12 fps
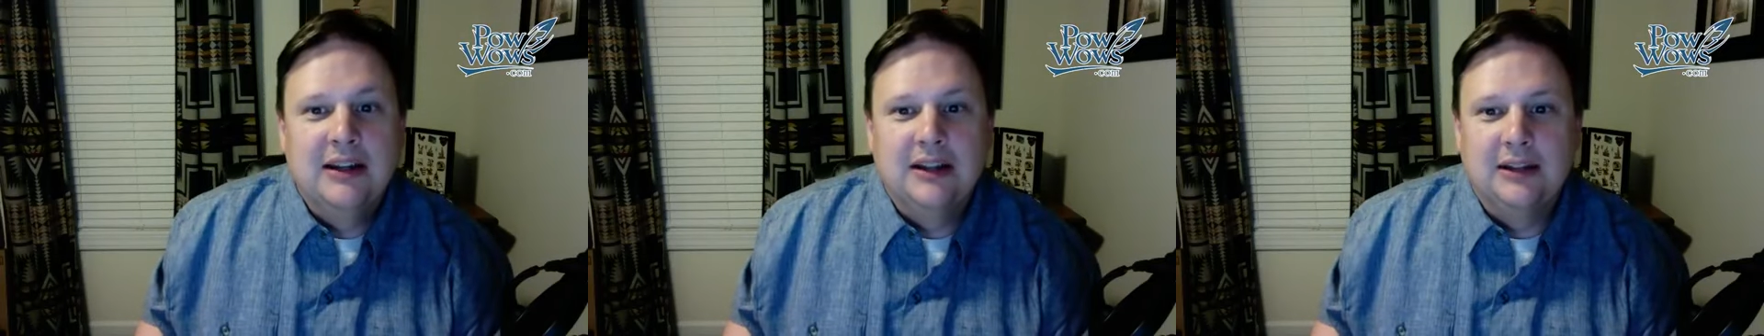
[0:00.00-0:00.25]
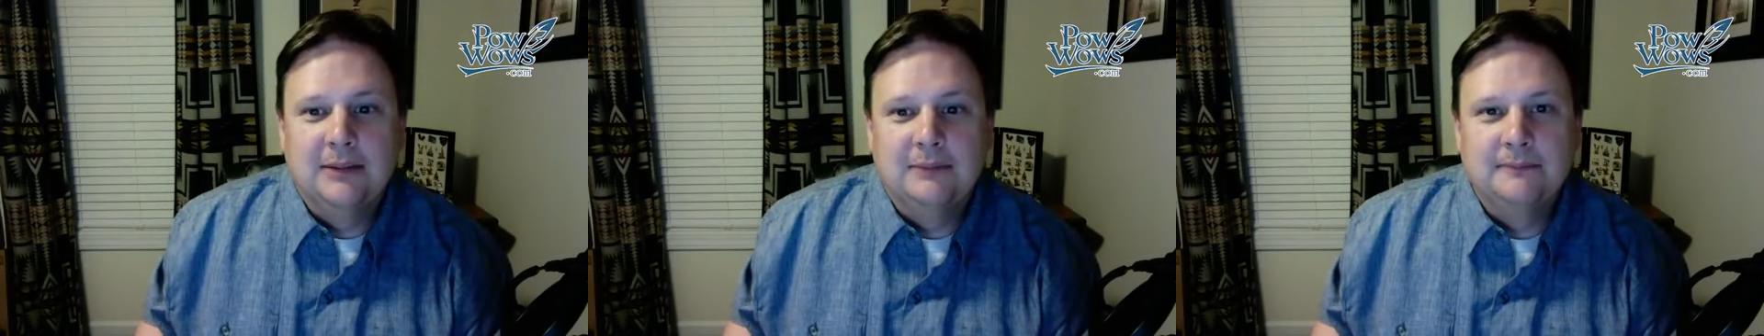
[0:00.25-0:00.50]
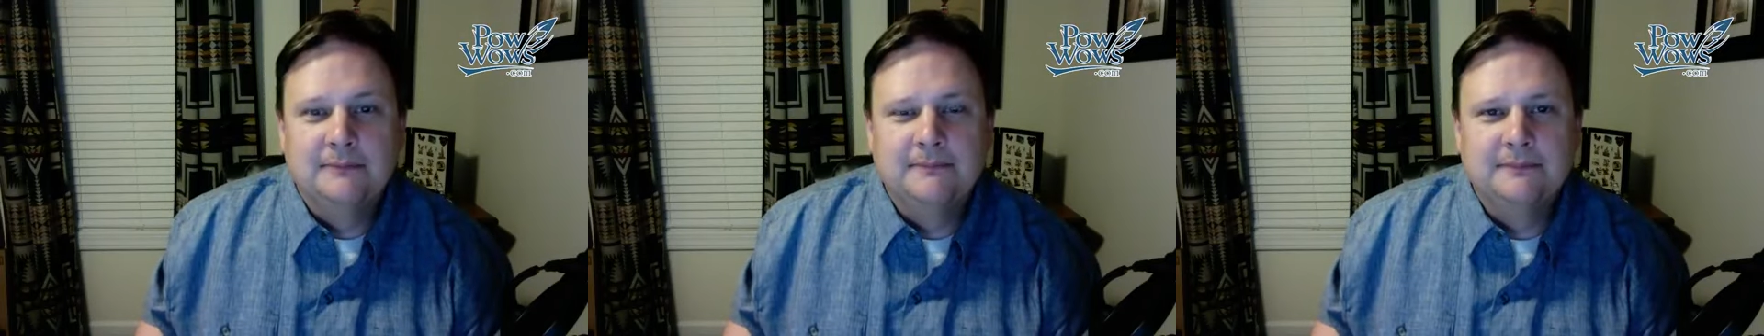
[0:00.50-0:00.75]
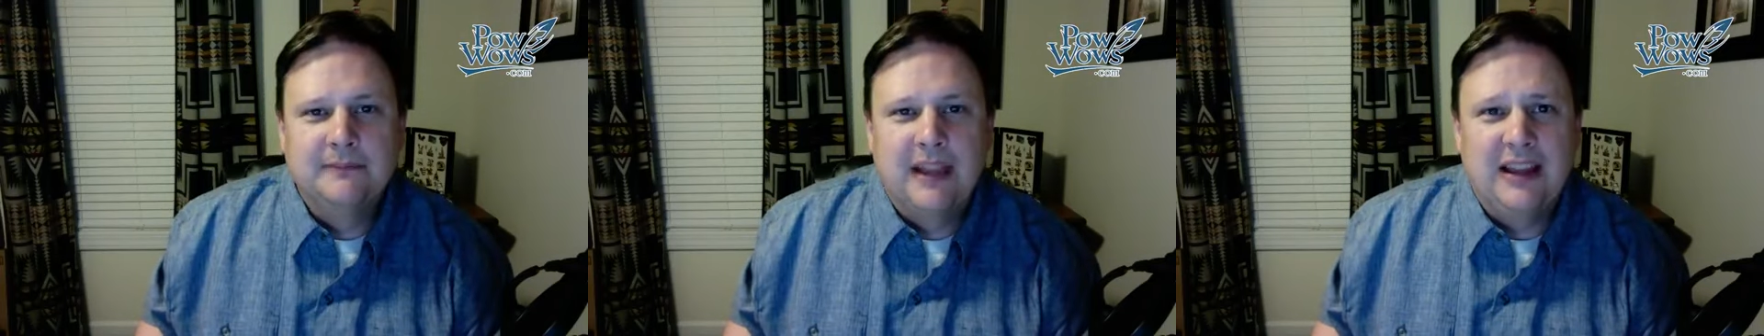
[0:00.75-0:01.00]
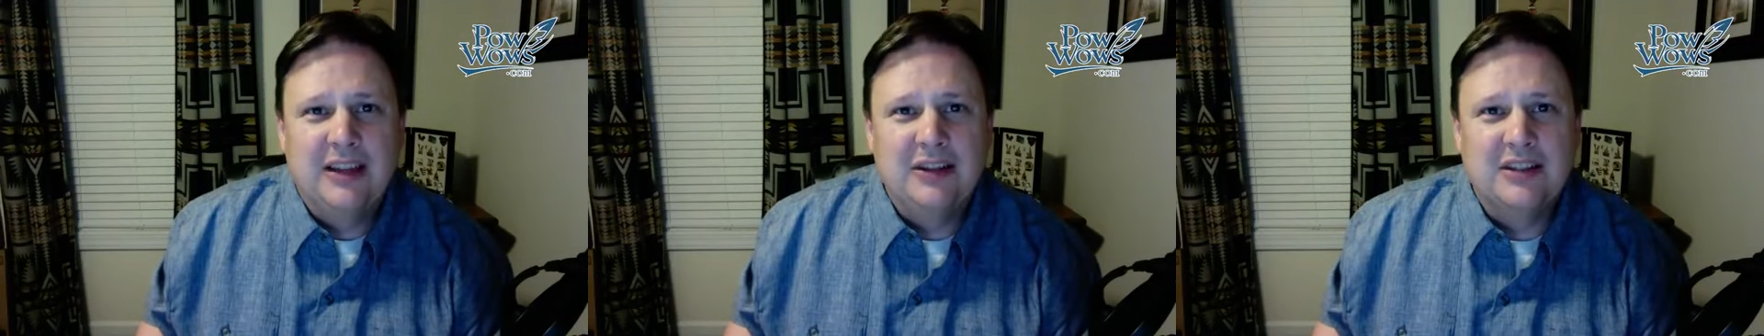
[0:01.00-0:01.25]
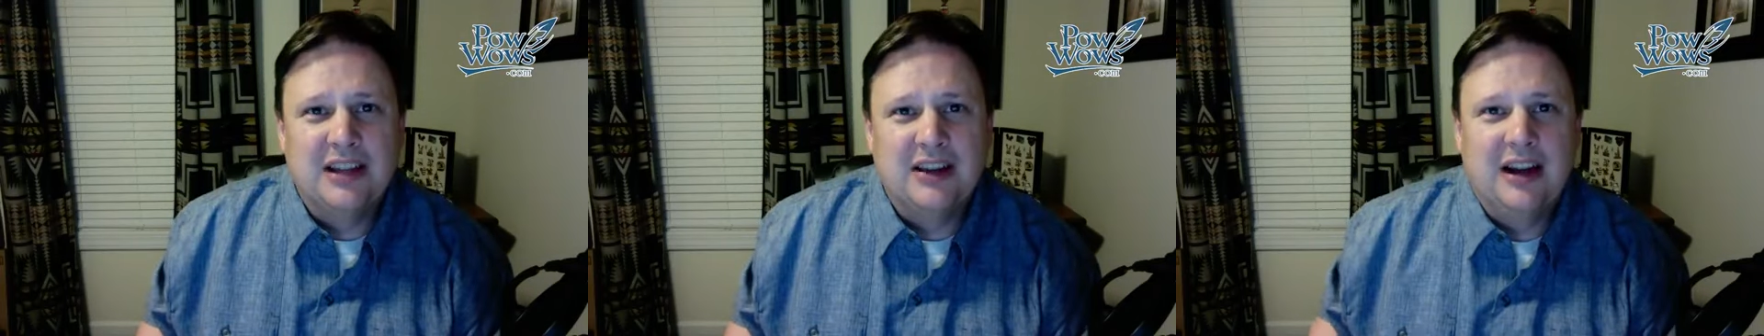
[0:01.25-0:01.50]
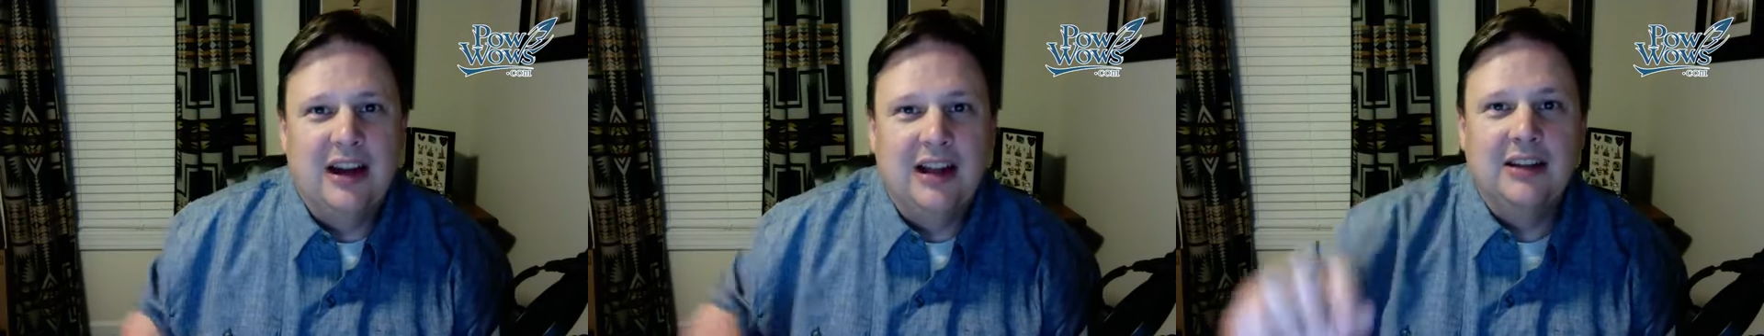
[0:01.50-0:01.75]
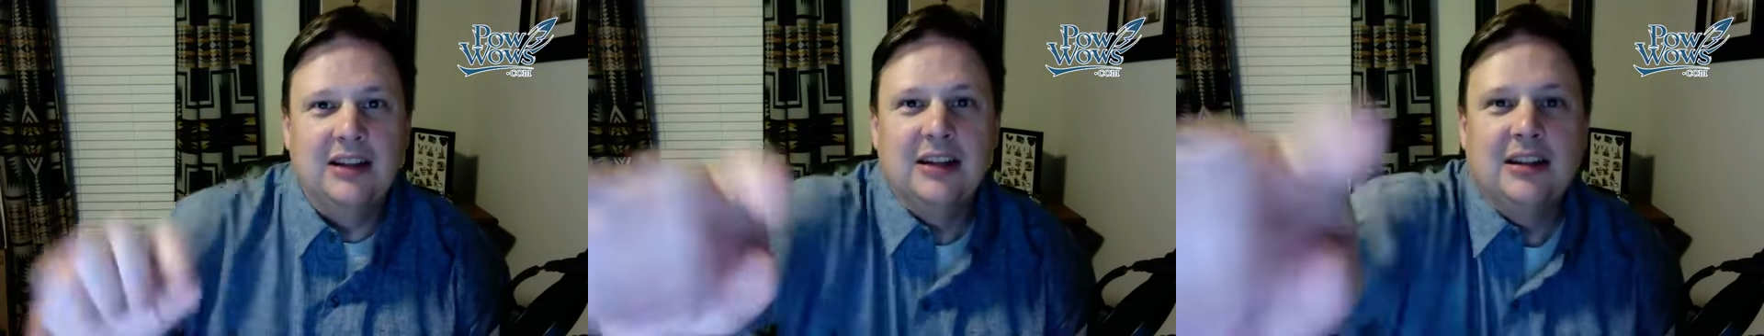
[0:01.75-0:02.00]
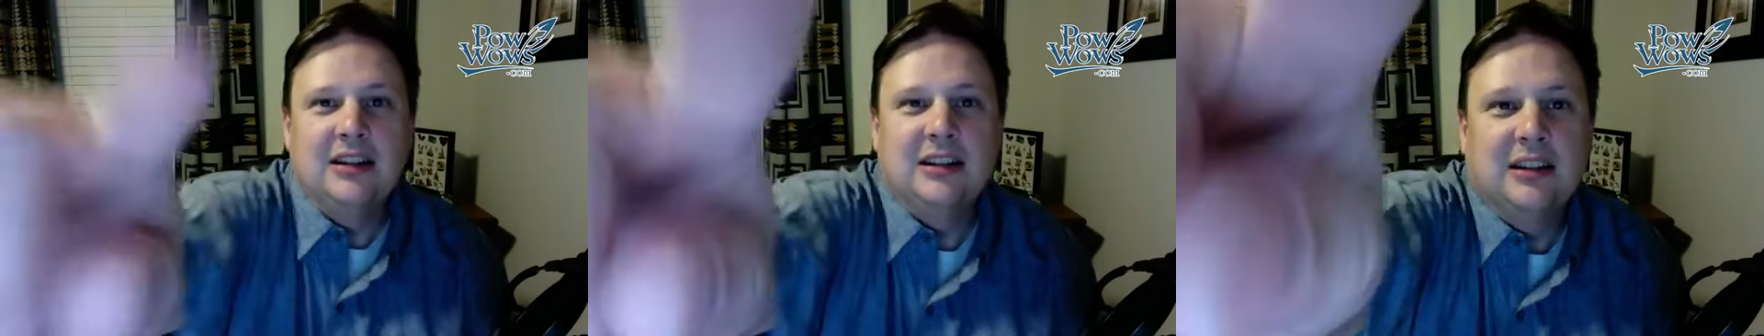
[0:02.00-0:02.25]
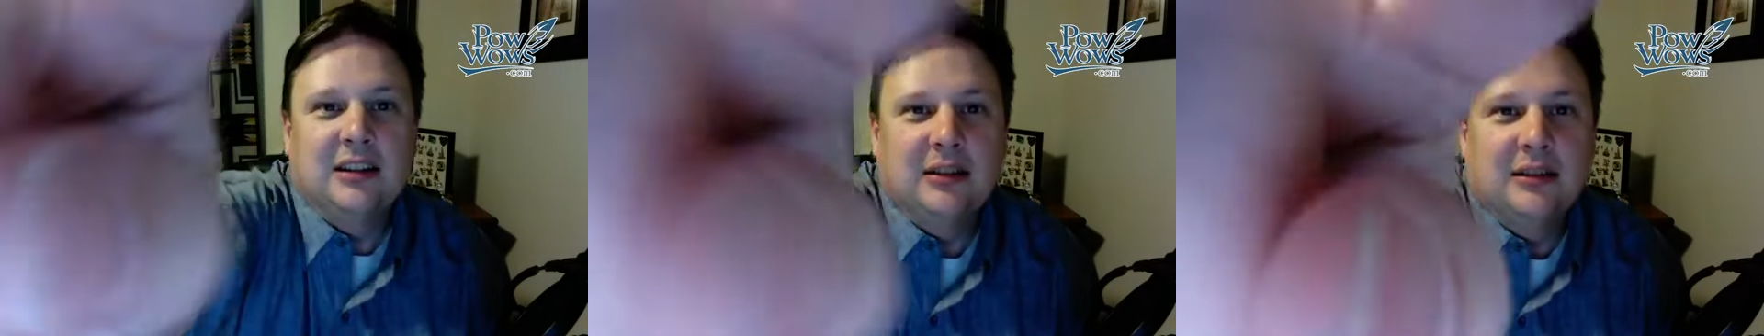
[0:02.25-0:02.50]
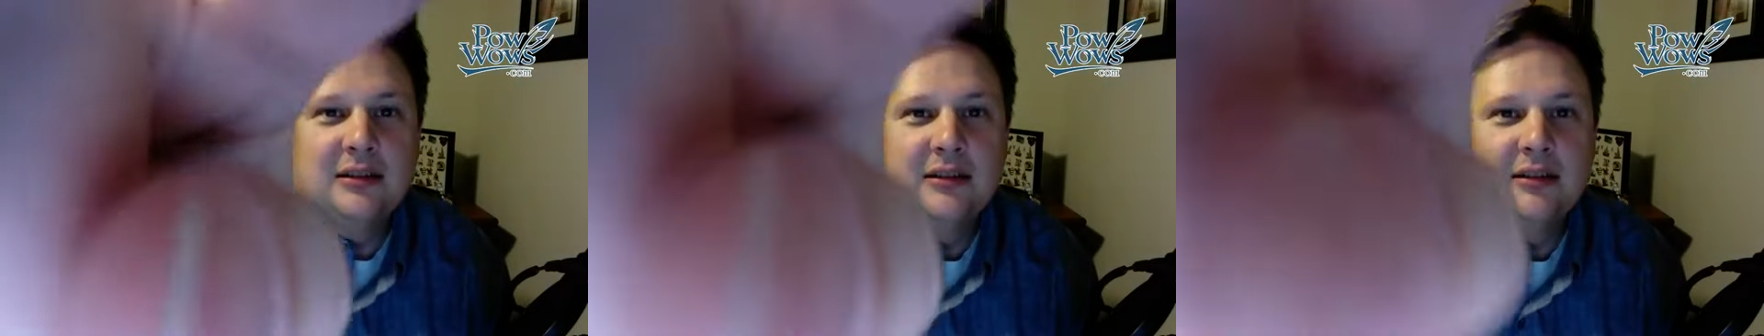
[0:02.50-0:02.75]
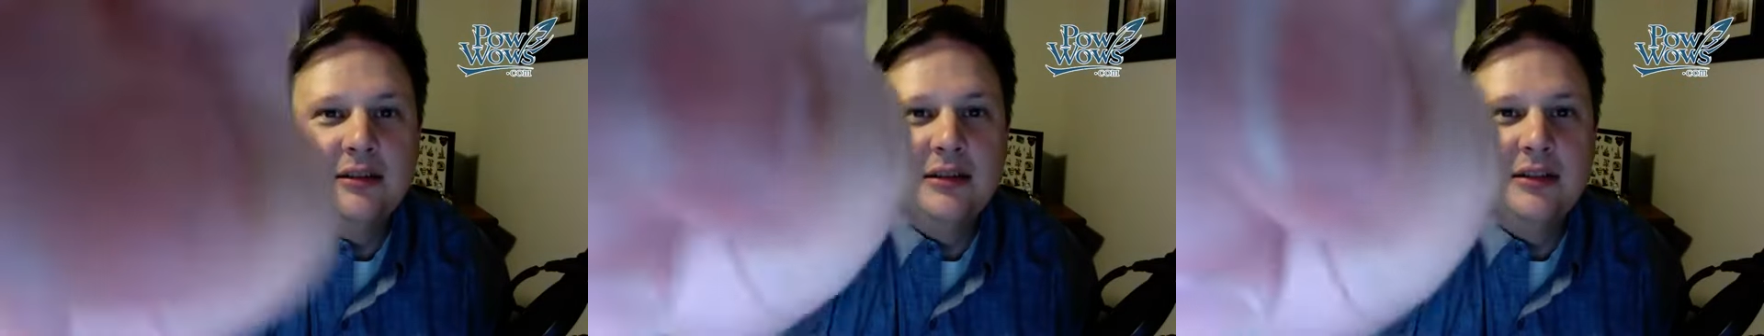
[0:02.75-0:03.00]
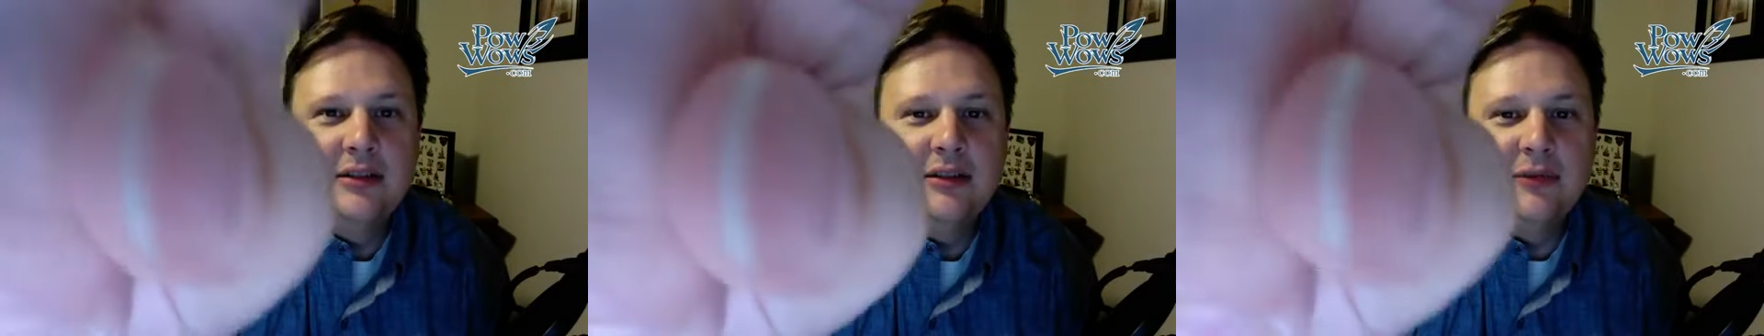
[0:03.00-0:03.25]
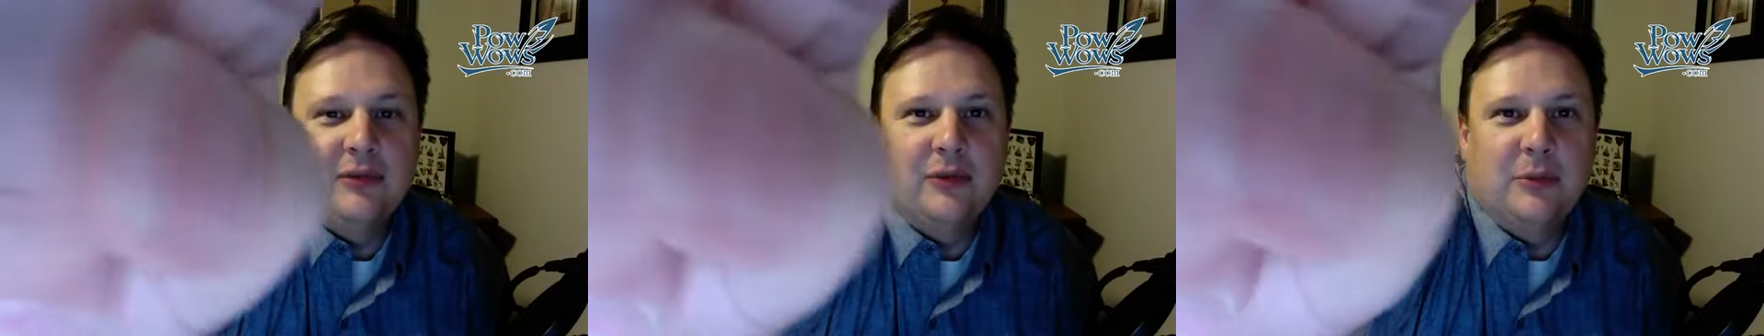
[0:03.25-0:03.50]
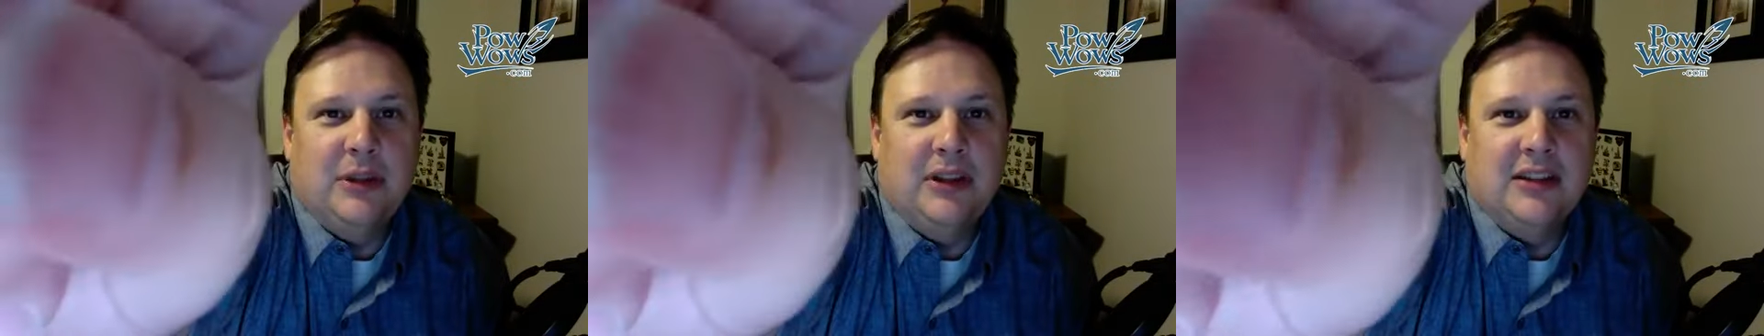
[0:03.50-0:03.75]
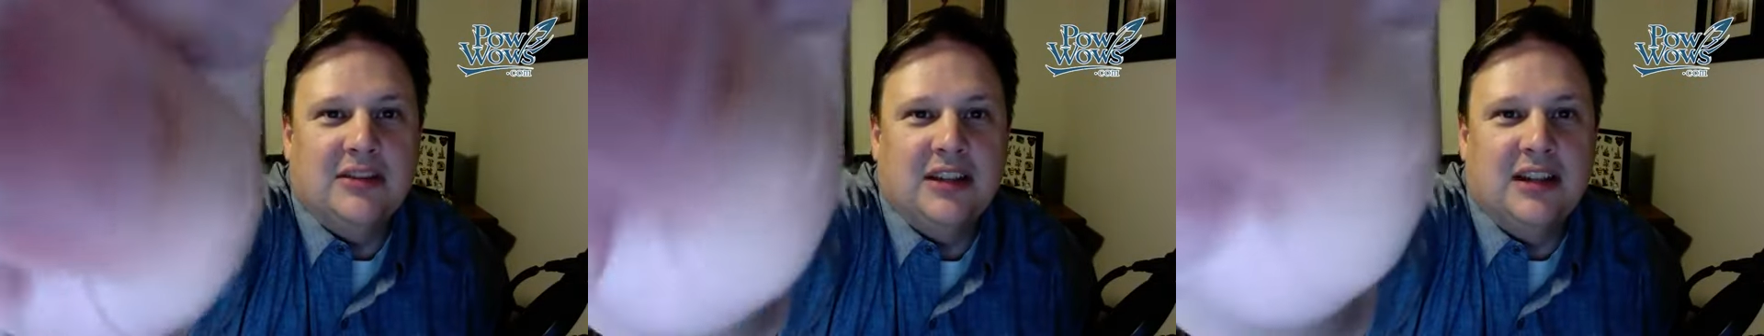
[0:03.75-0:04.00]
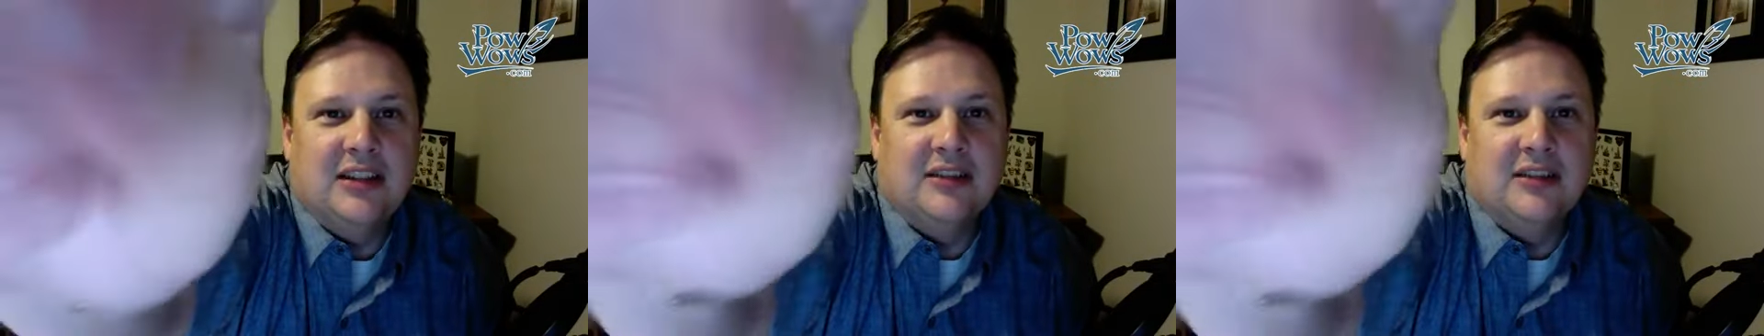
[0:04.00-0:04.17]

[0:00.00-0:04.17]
Um, I hear it's kind of hot. Uh, for me, that's saying a